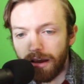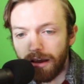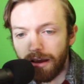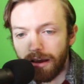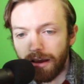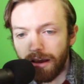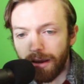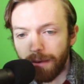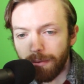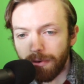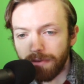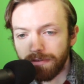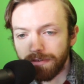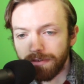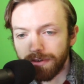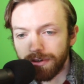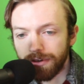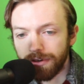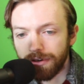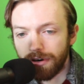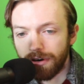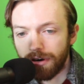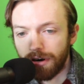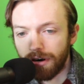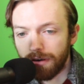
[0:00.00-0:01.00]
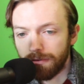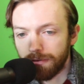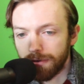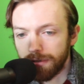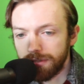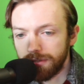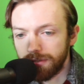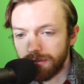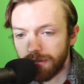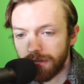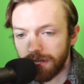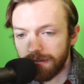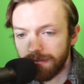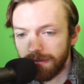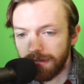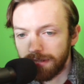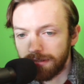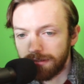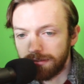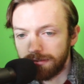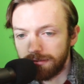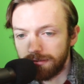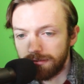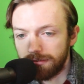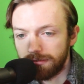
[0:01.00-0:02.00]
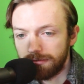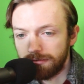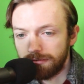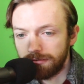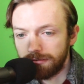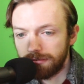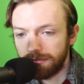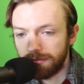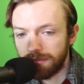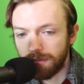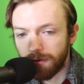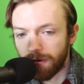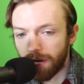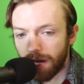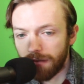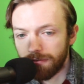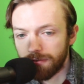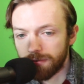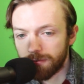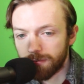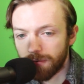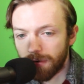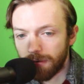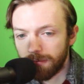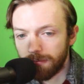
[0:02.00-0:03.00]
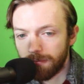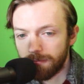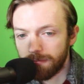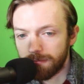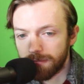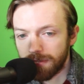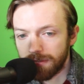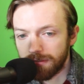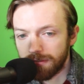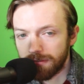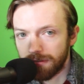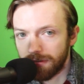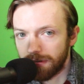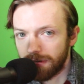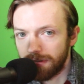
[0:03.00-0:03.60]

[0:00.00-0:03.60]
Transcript: However, original anime don't have this problem since there